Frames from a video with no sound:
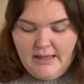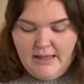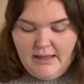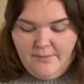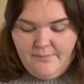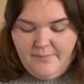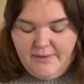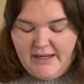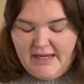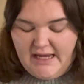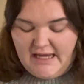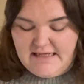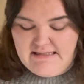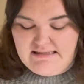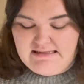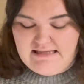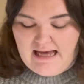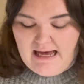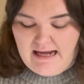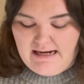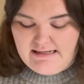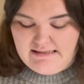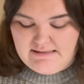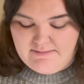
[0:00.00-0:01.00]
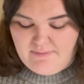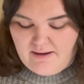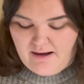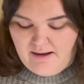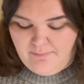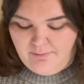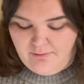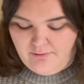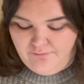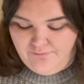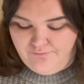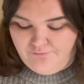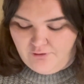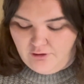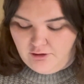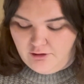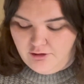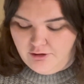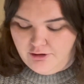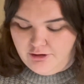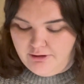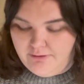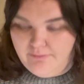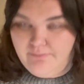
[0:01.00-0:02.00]
because that is my
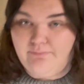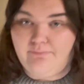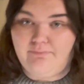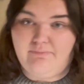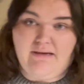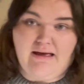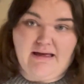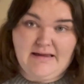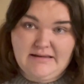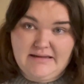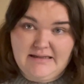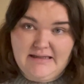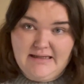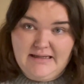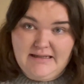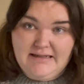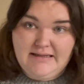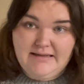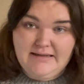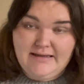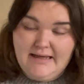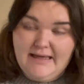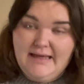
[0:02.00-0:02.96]
preferred method,